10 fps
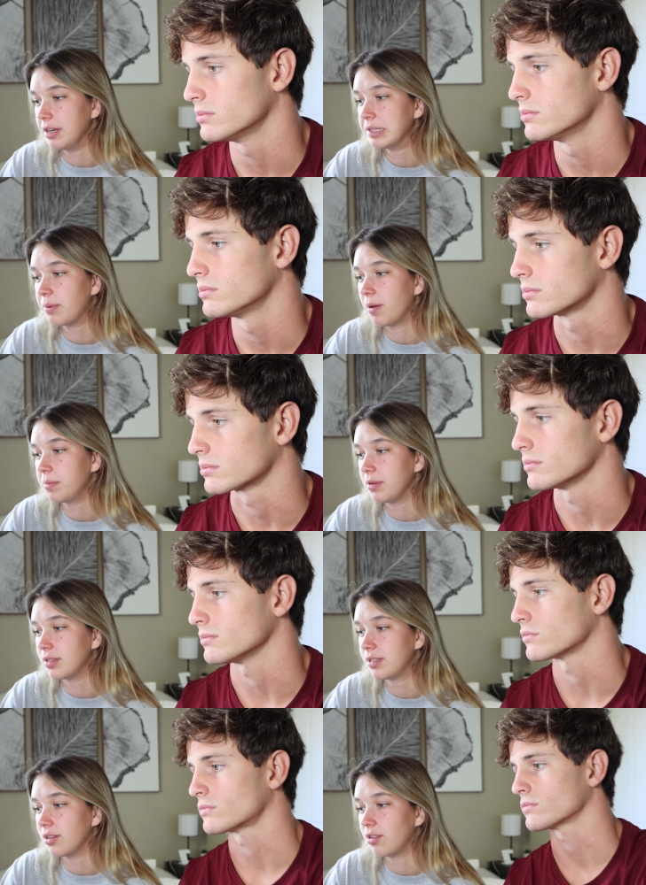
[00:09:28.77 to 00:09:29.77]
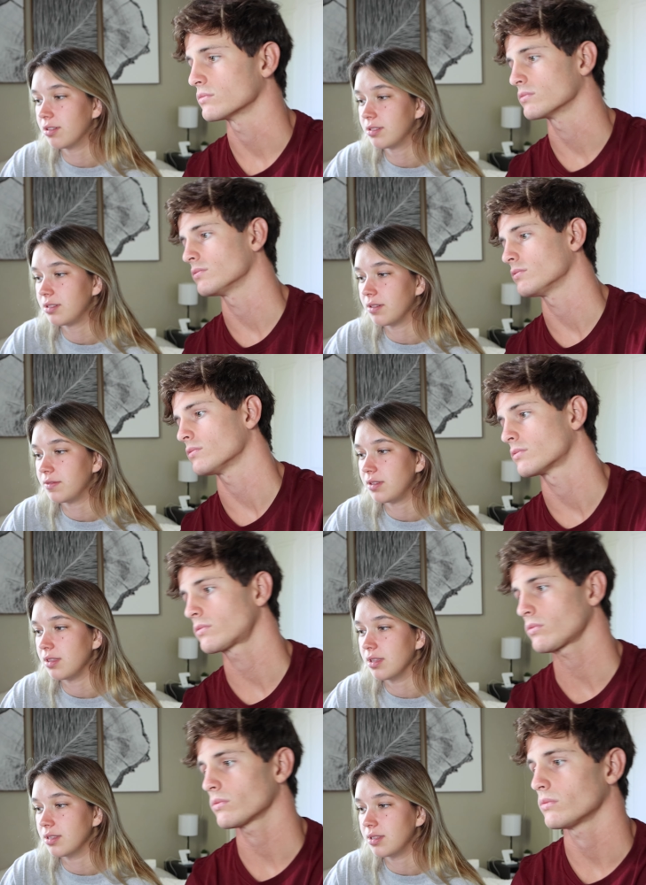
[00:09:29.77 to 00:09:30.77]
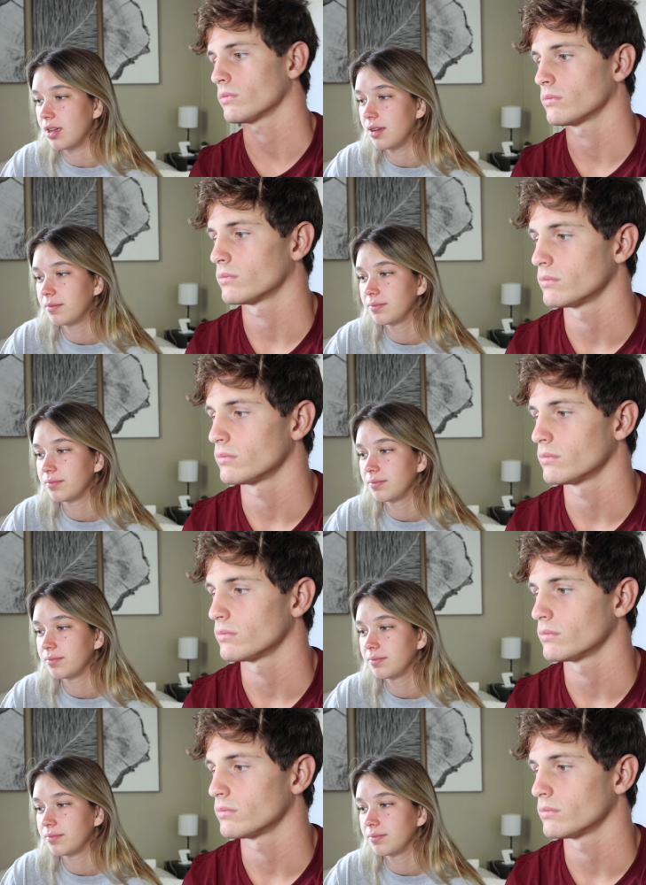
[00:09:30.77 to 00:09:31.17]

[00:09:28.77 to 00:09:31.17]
Speaker 1: and he's probably still on stuff to this day.